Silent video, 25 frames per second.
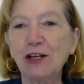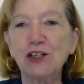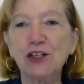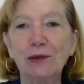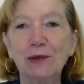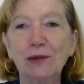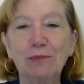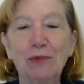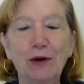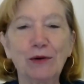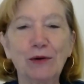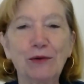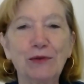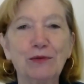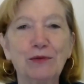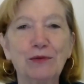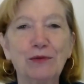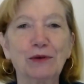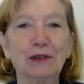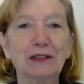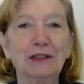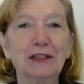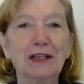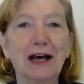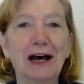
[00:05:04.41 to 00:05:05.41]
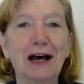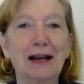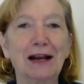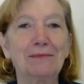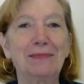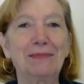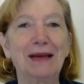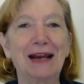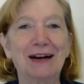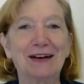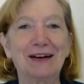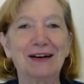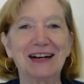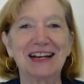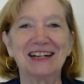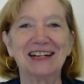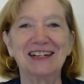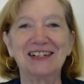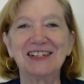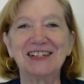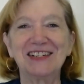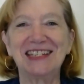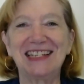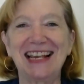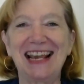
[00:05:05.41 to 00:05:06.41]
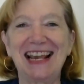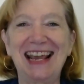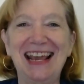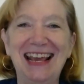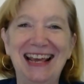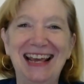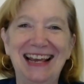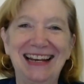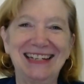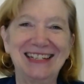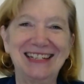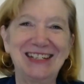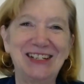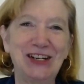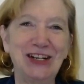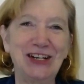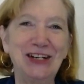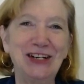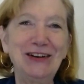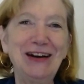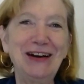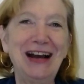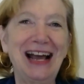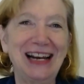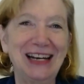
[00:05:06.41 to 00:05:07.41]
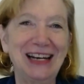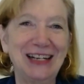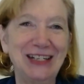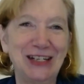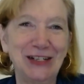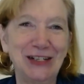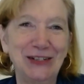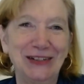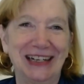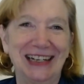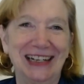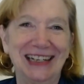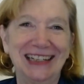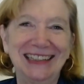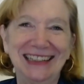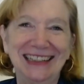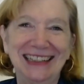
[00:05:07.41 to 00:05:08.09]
She broke through a lot of barriers, and she knew how to do it.